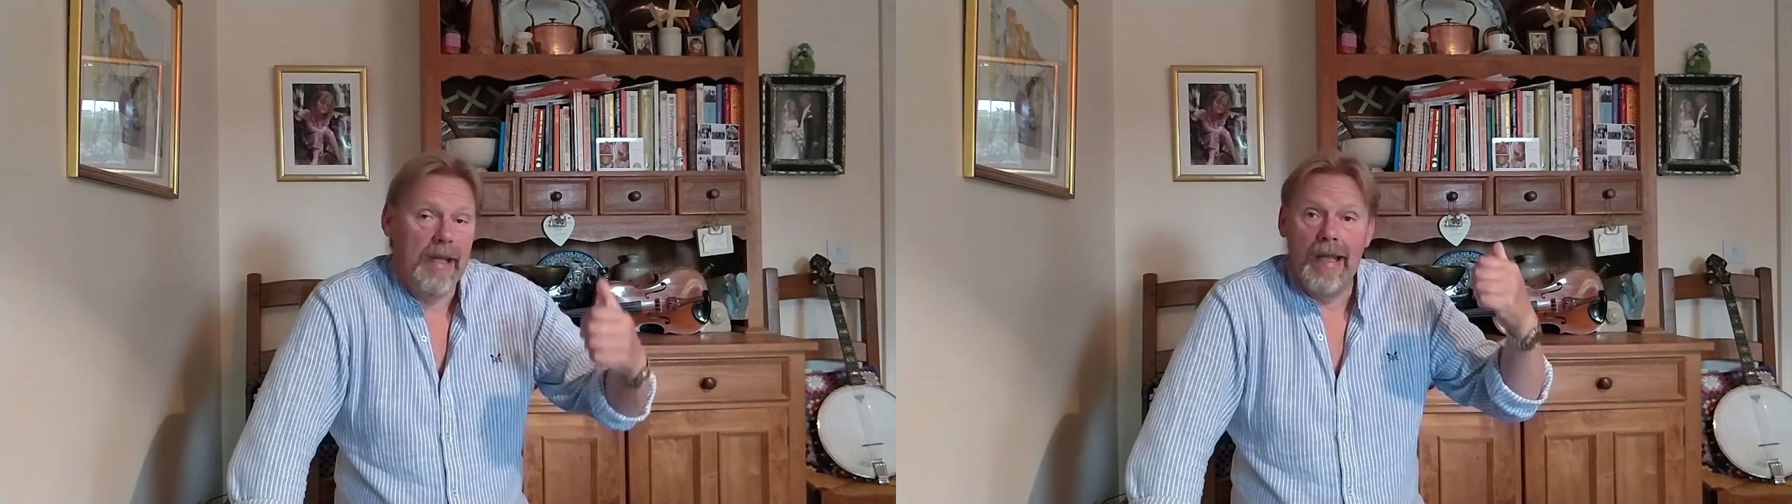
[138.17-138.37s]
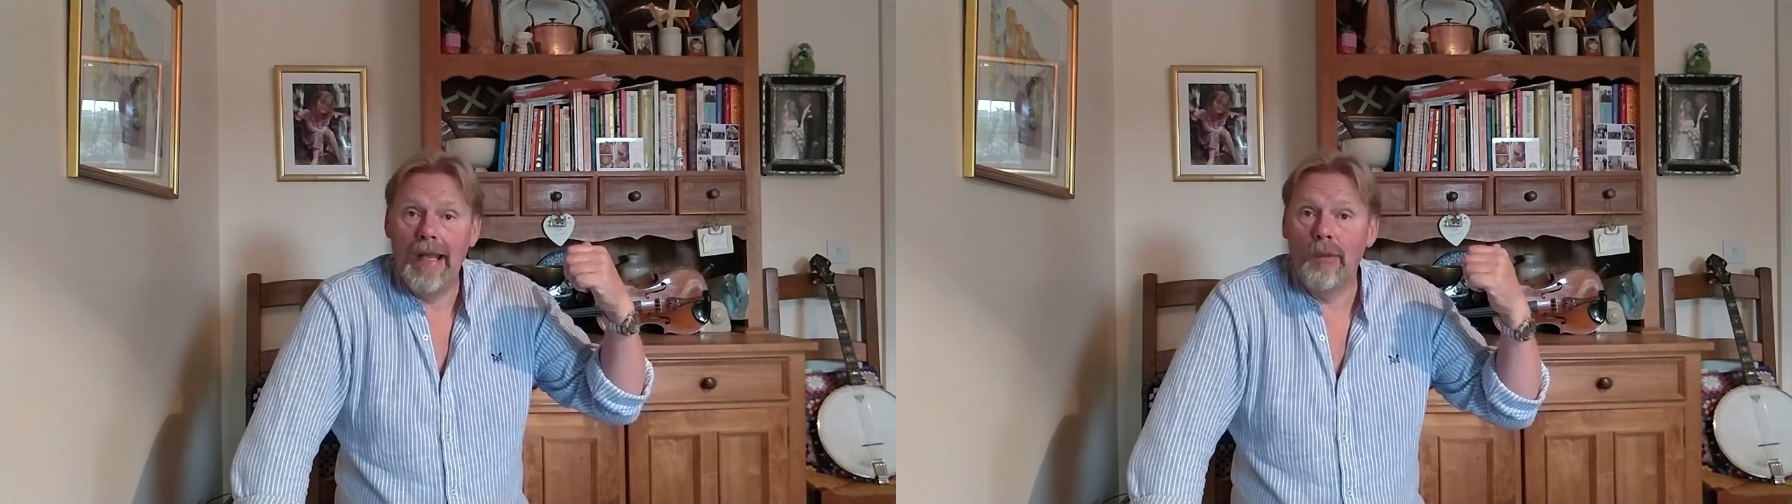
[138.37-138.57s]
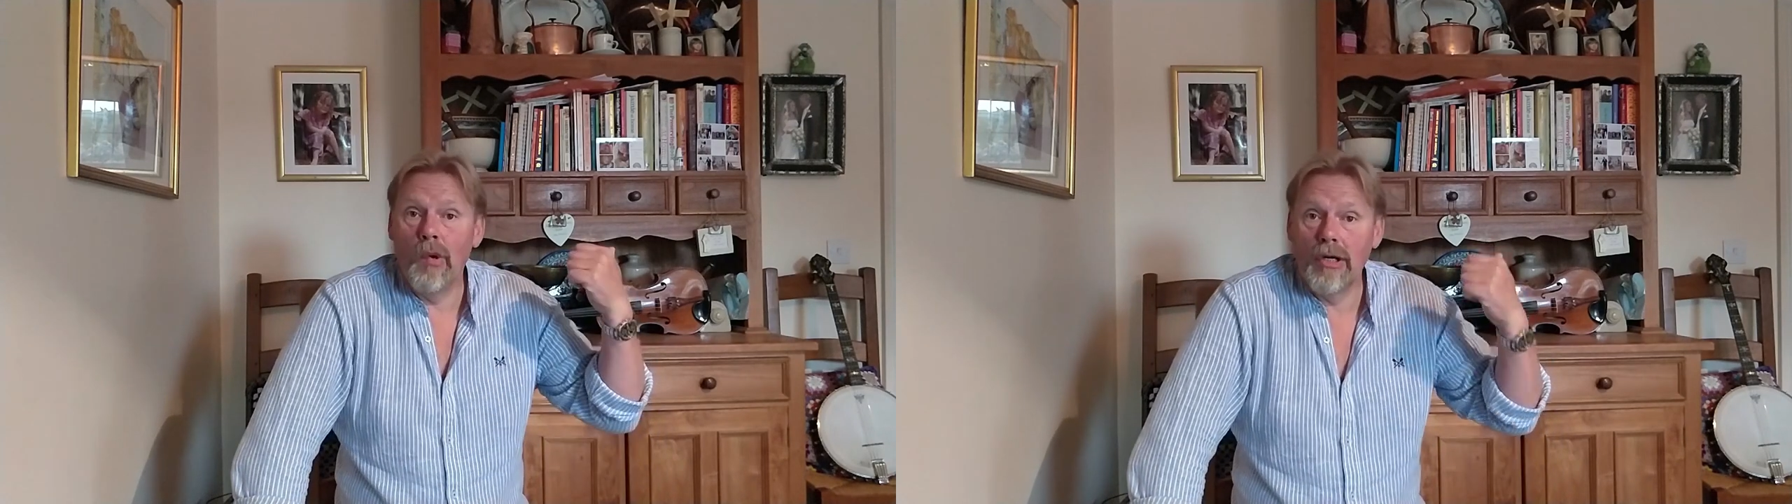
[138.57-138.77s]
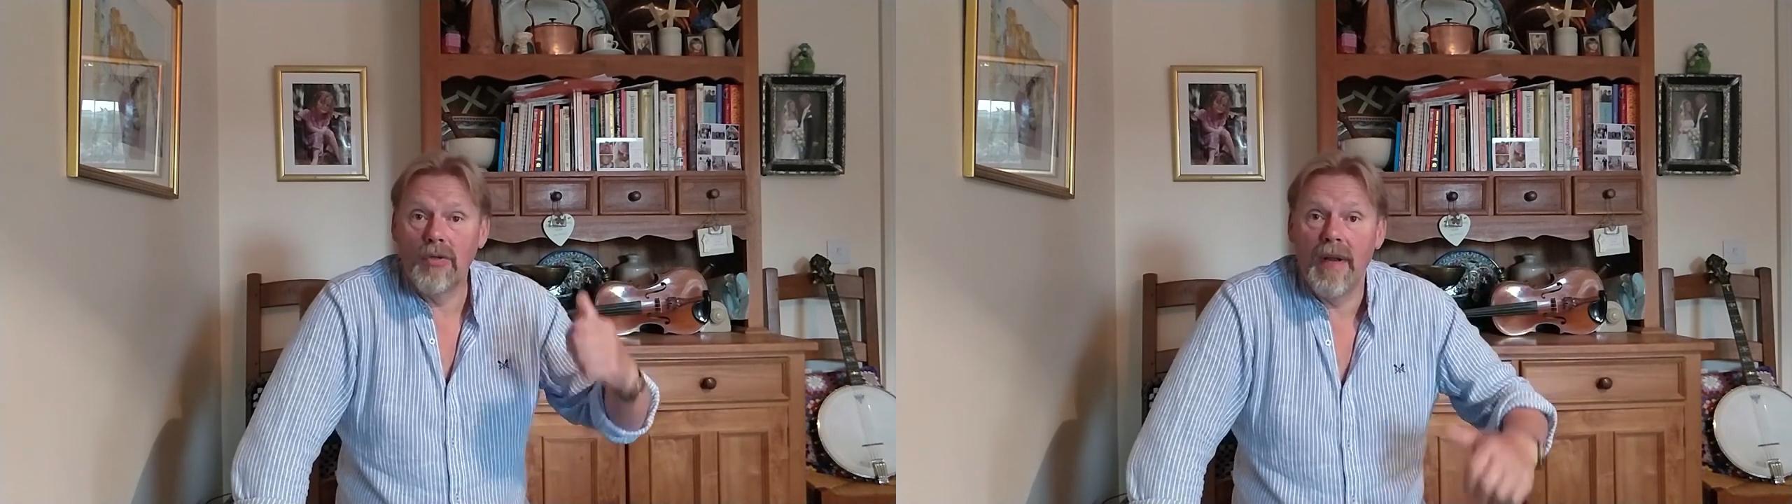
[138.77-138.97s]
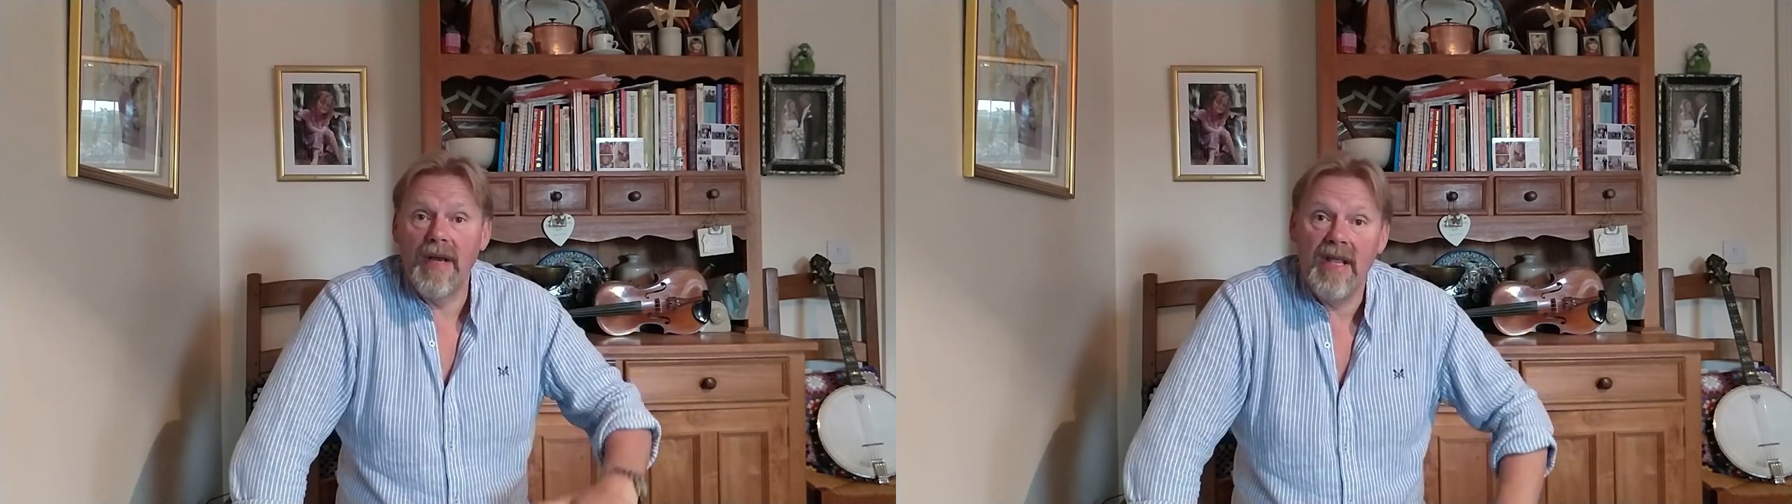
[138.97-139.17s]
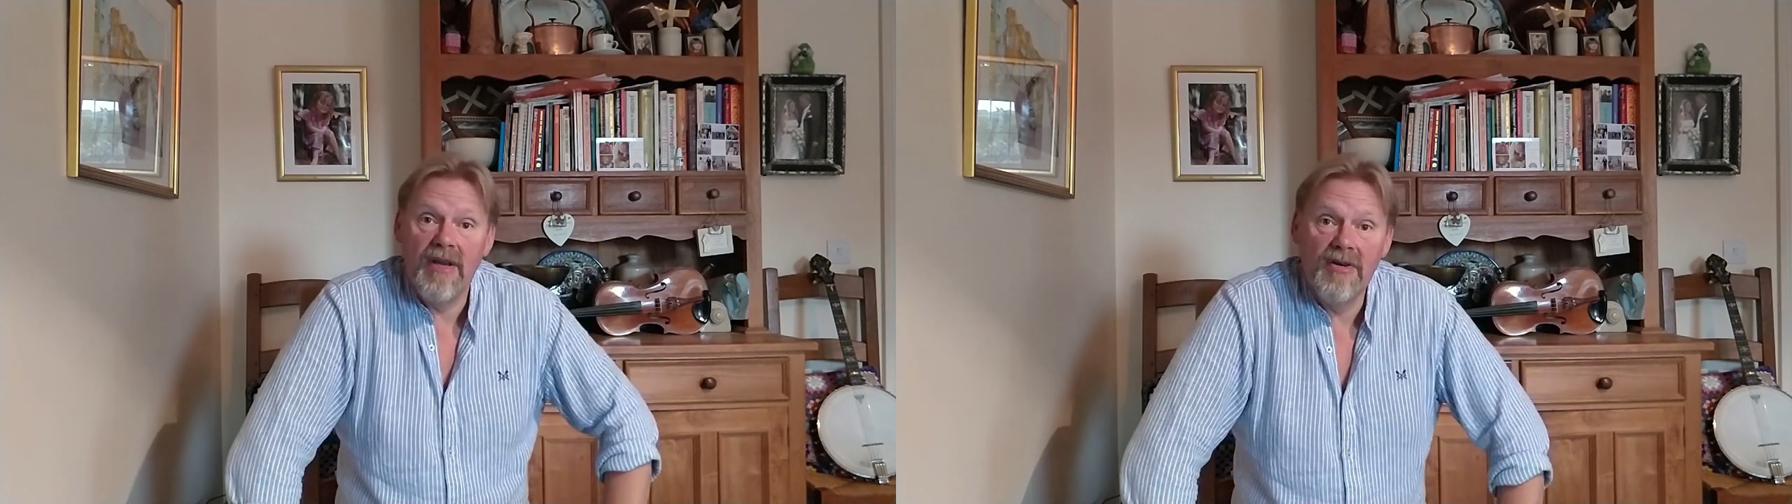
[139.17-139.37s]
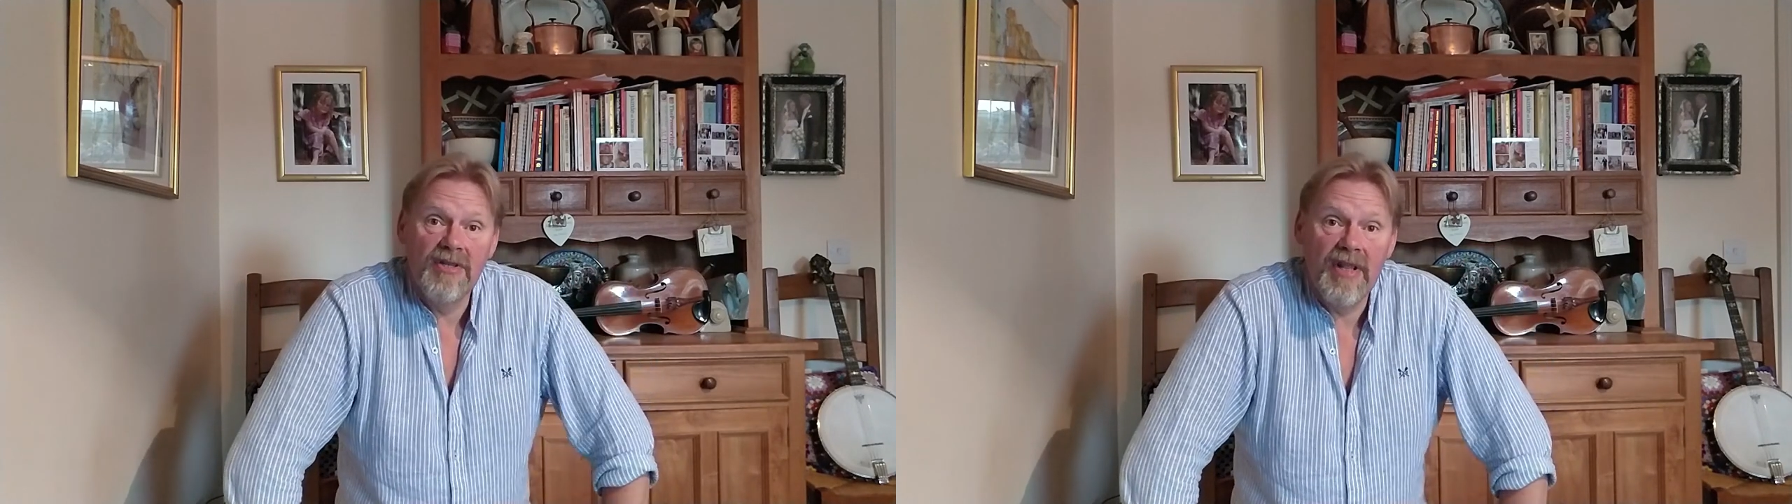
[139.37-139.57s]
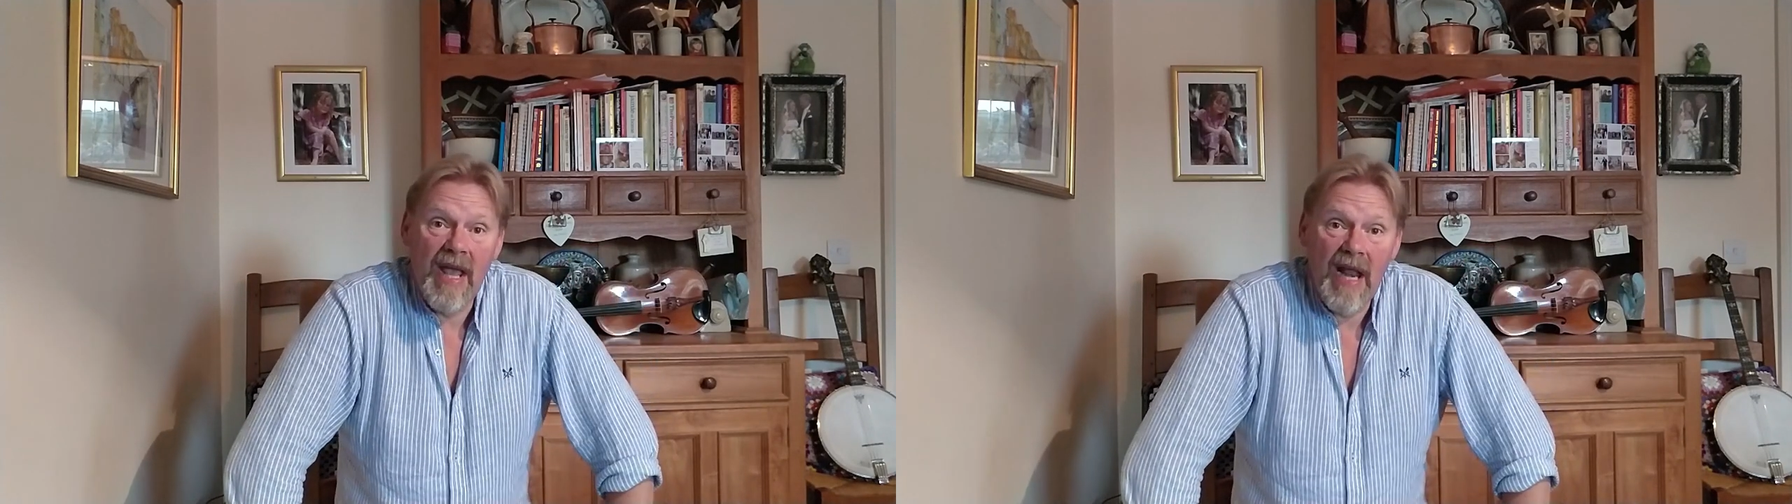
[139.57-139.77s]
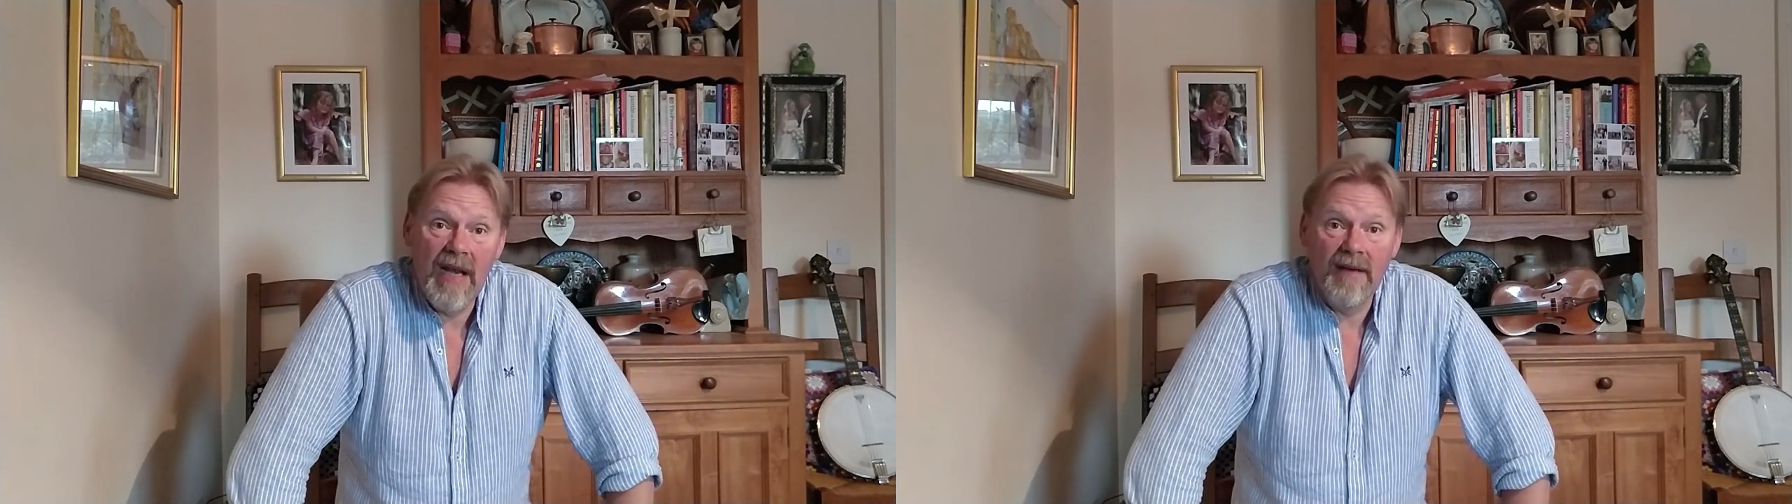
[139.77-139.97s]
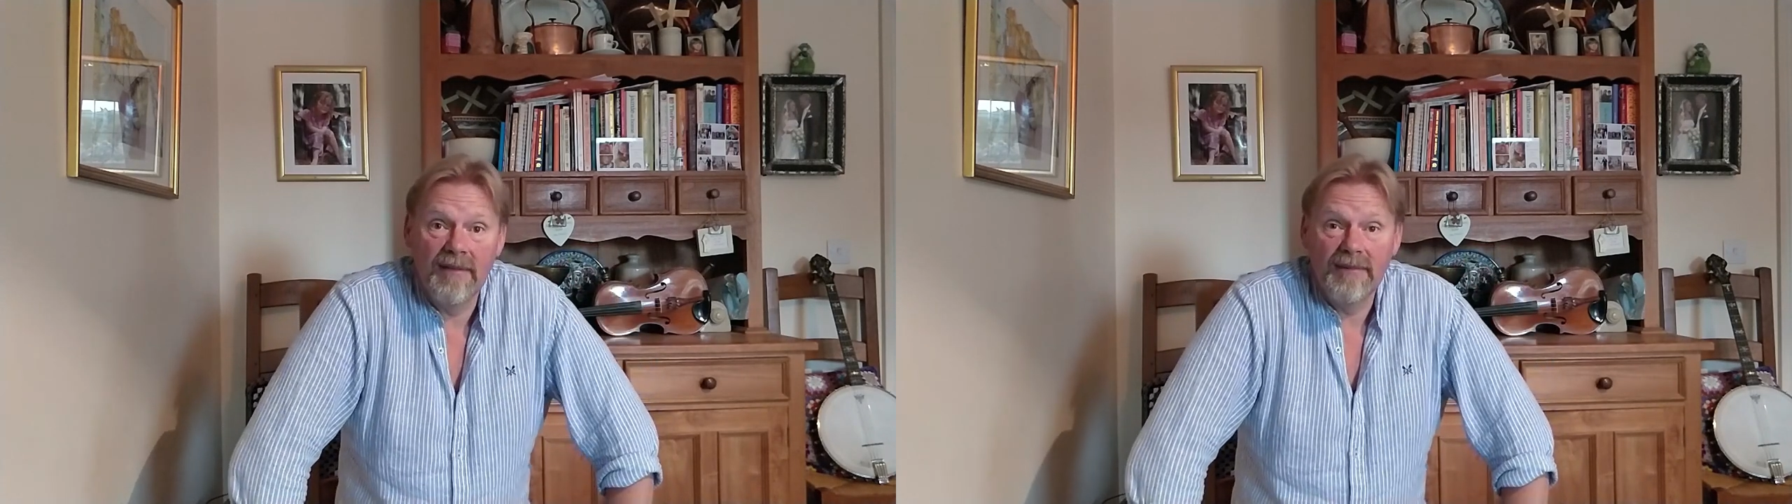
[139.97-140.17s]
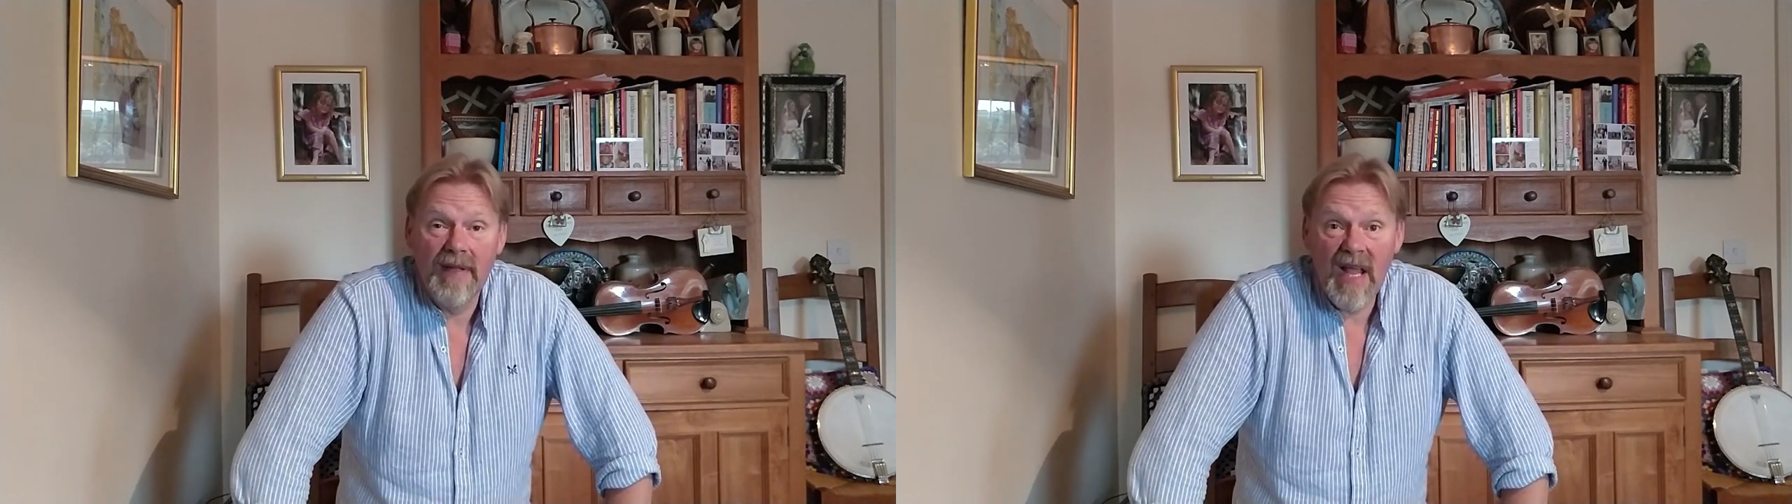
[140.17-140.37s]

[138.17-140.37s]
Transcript: He'd worked 20 years in the island,